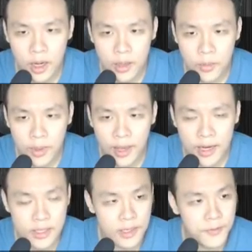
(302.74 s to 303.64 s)
with
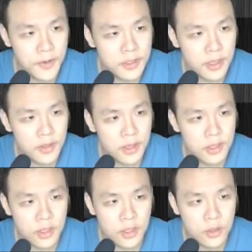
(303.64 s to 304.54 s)
high defense, and then
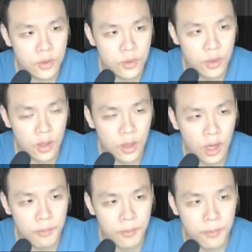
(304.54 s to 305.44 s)
he's going to do a
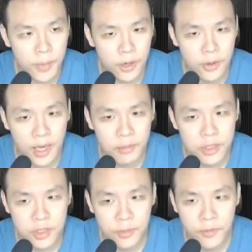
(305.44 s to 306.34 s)
lot better
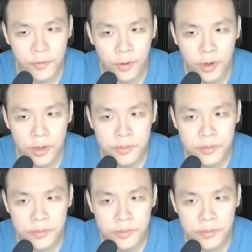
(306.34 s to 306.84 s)
damage than before.